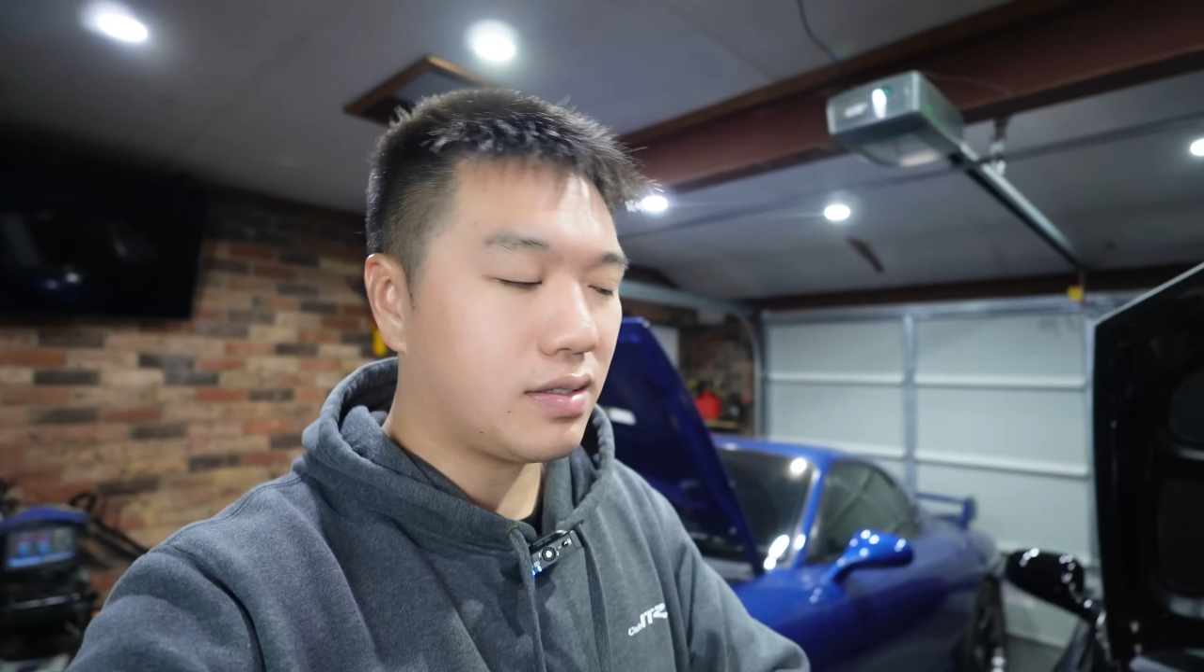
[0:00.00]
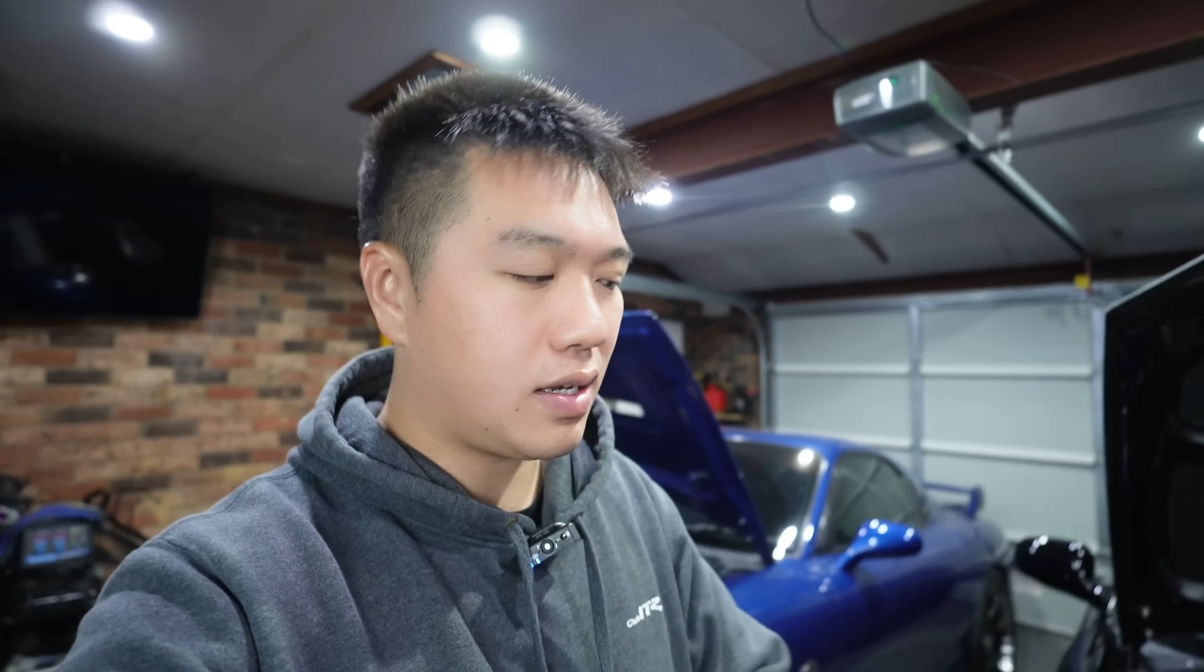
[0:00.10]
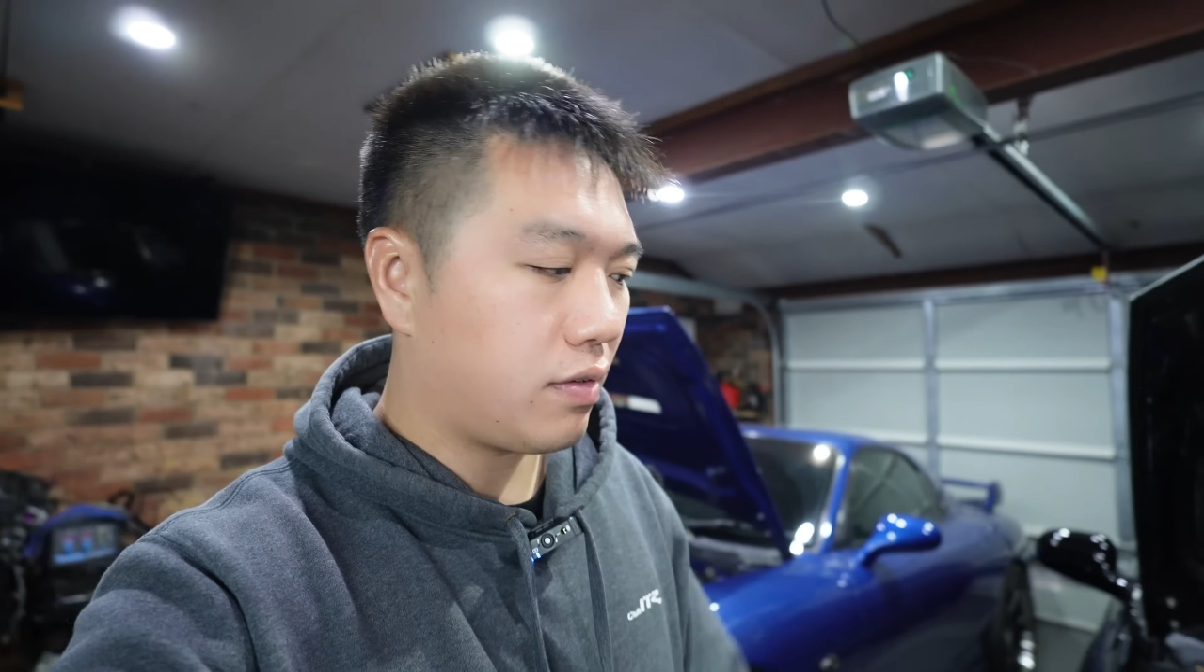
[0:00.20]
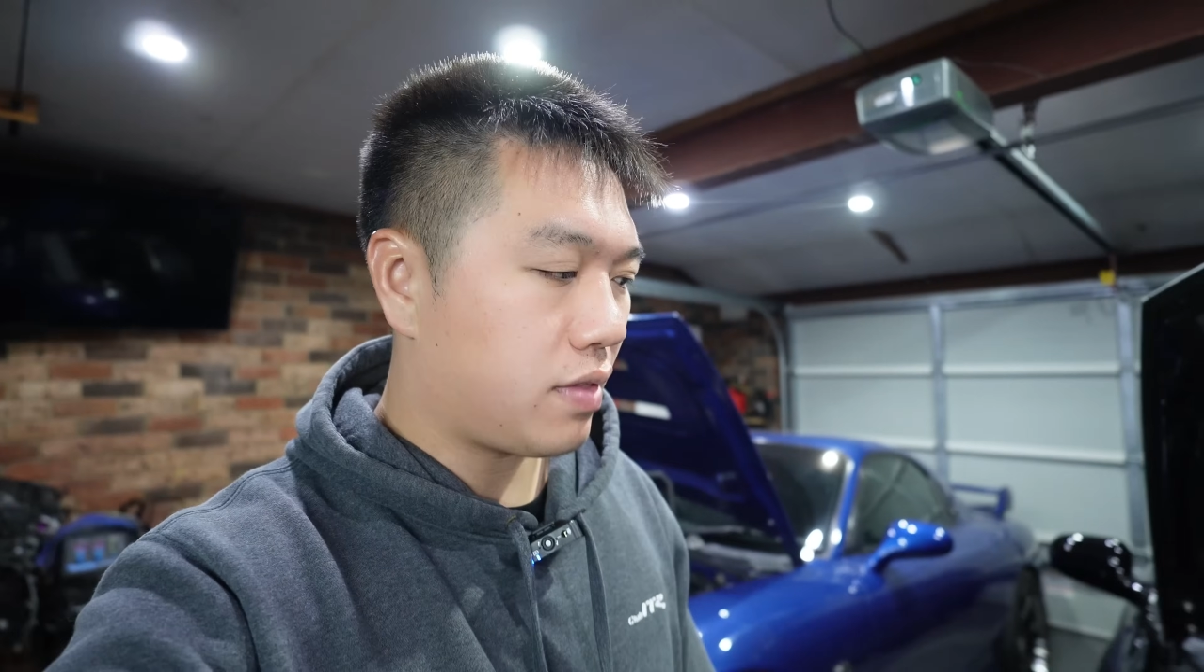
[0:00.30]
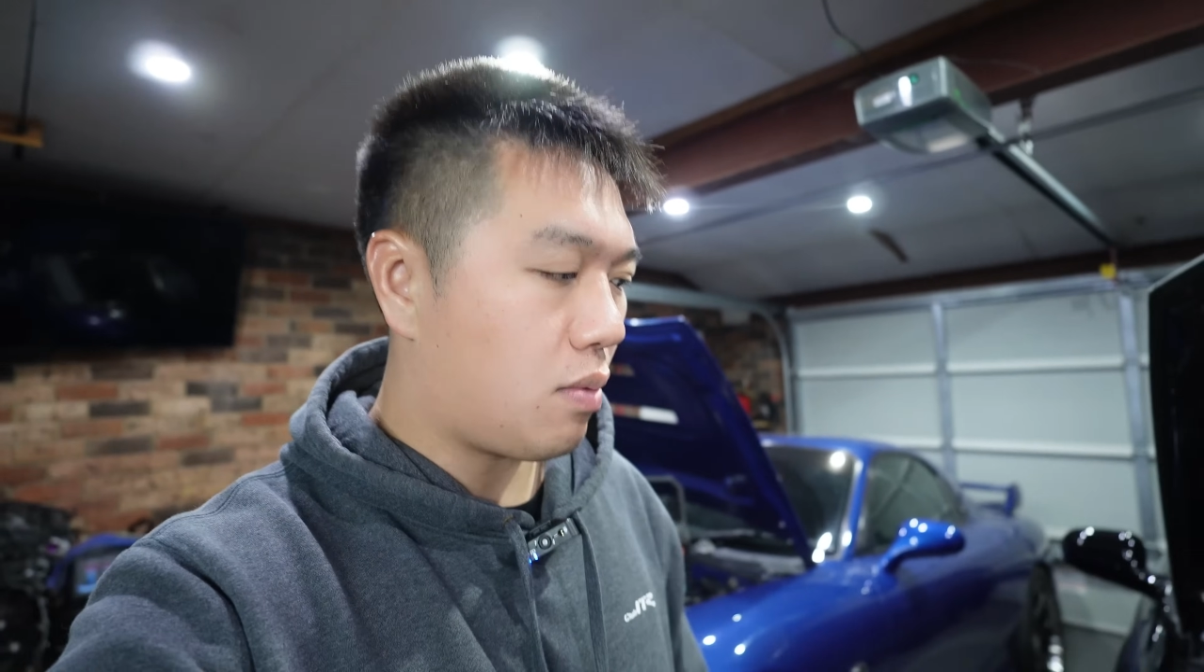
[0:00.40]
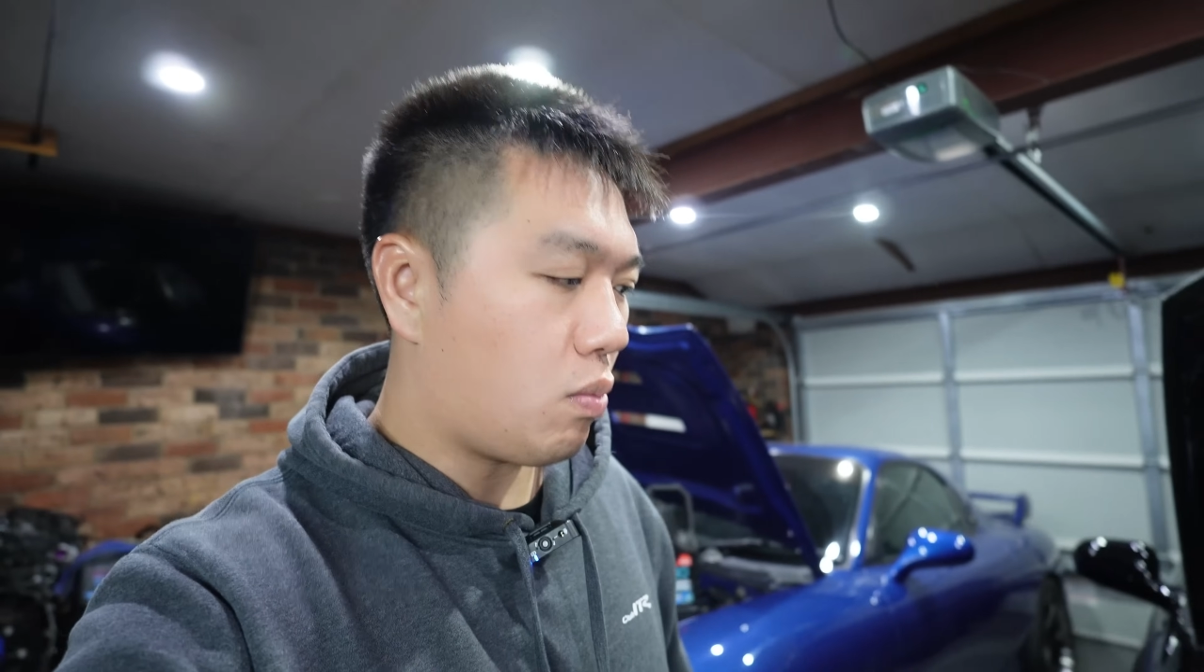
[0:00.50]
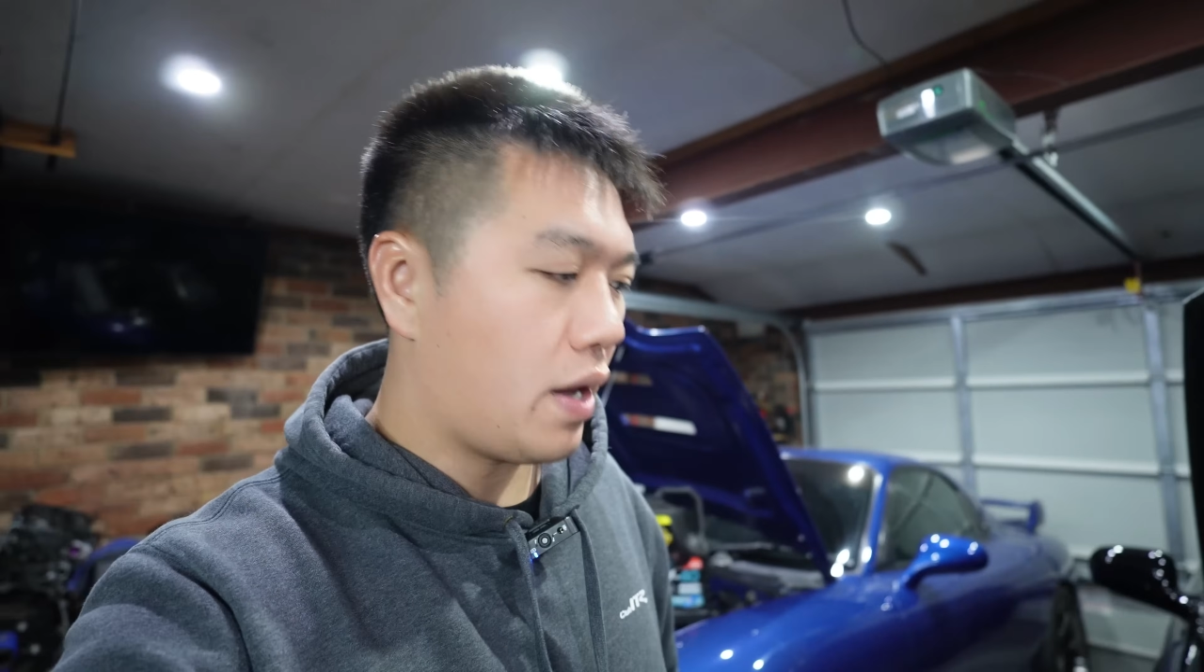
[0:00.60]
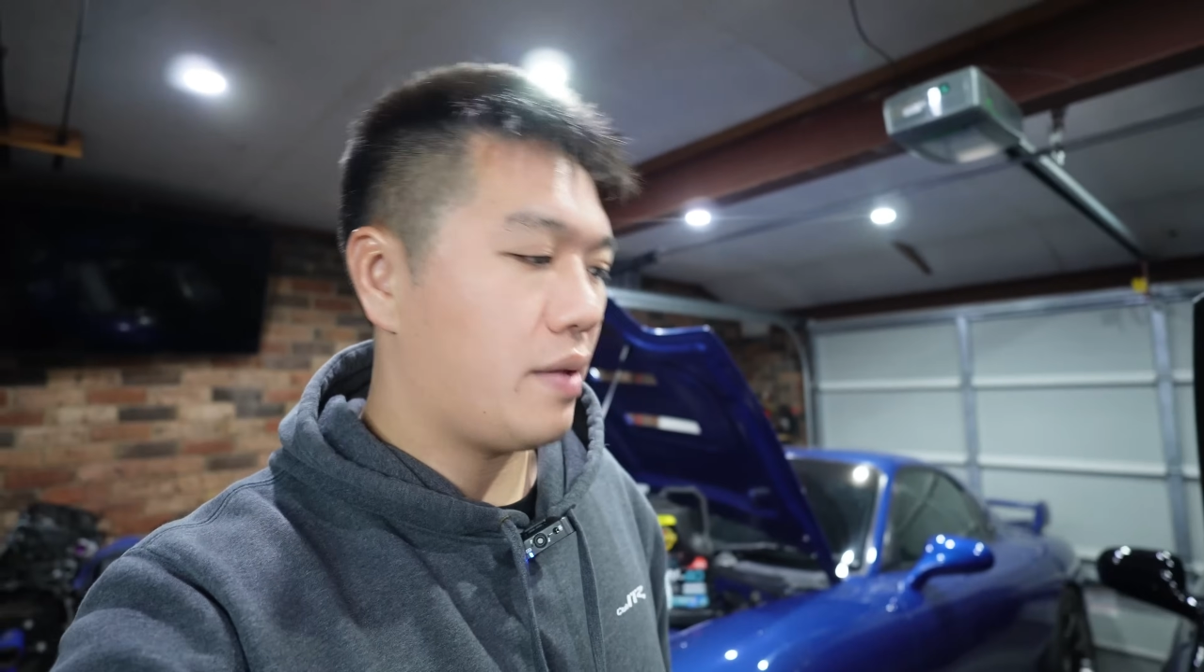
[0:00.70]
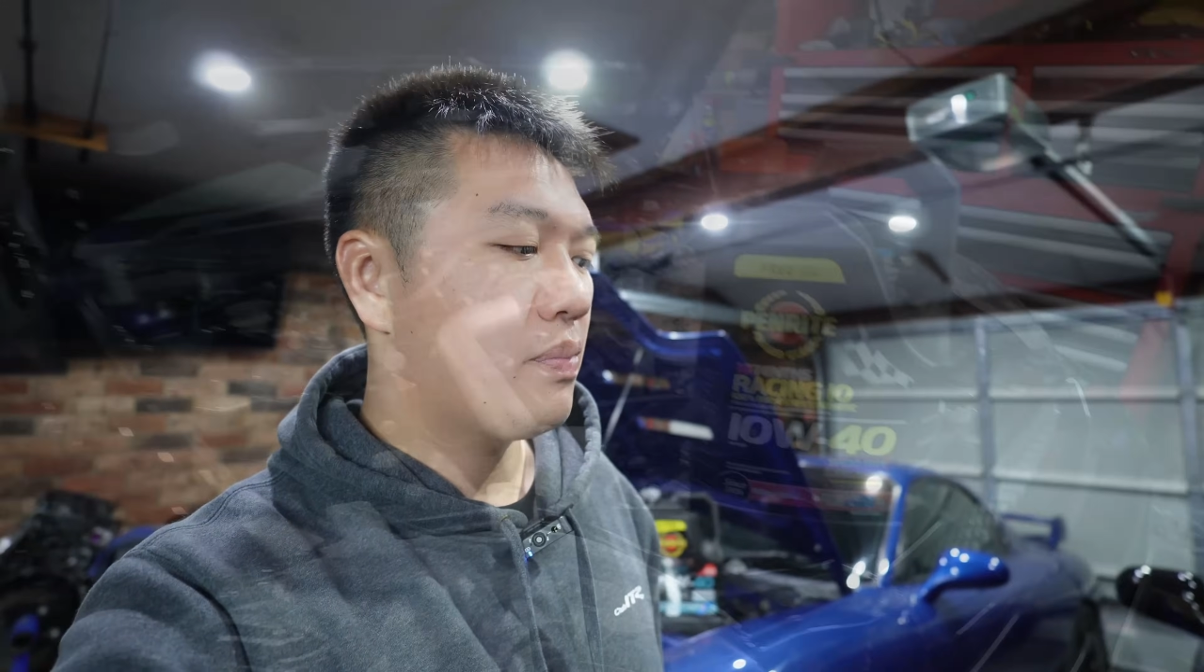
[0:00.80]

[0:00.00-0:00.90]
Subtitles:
side of that weight.